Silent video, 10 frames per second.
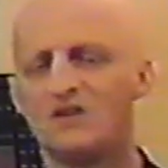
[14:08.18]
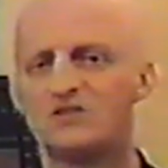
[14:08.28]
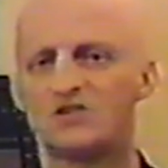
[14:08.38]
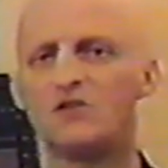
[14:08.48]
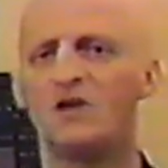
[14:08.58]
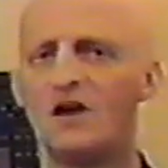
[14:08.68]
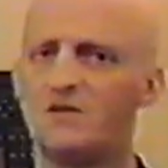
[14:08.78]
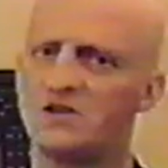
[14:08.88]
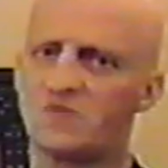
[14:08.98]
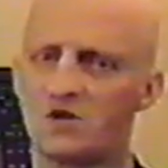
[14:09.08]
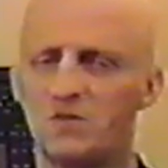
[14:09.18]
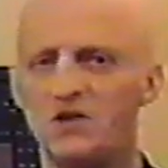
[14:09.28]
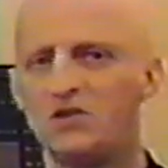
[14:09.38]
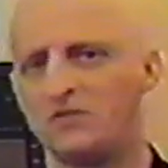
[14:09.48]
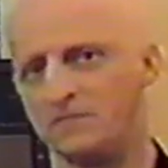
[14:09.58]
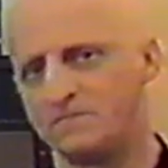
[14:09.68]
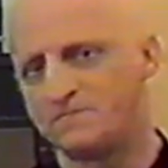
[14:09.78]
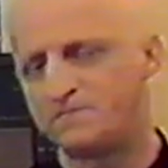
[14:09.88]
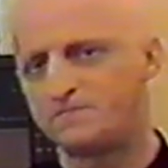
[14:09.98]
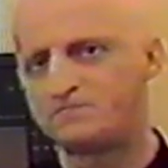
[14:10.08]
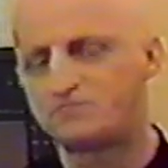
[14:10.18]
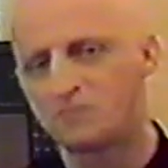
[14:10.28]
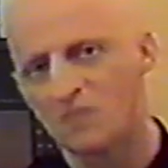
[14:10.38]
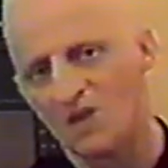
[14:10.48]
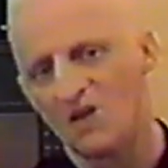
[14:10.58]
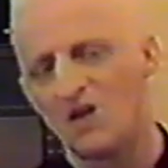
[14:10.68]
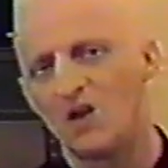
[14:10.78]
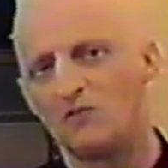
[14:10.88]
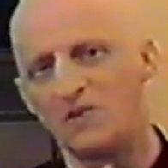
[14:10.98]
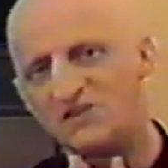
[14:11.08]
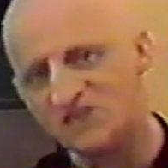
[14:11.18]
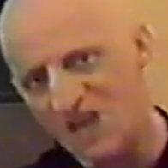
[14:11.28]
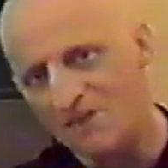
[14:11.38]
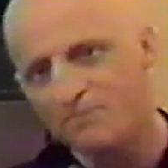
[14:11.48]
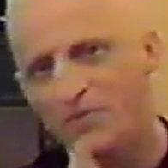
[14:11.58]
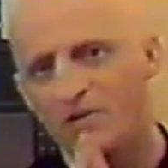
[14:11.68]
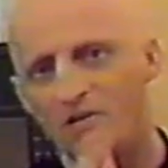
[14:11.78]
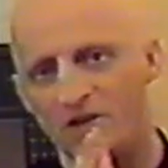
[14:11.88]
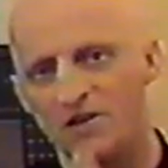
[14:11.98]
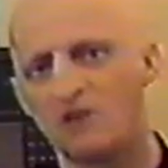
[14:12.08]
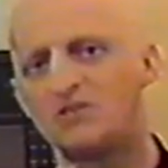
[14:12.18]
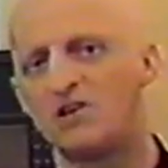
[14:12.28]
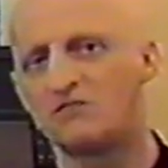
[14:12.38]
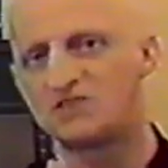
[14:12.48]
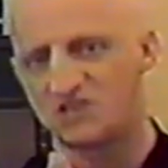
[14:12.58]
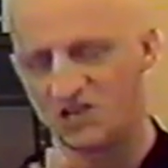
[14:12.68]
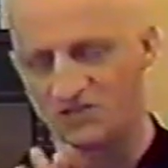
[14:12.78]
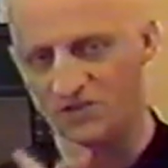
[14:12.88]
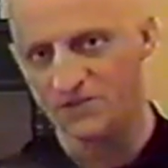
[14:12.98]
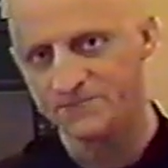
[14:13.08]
So here is what we do. We sample an audio signal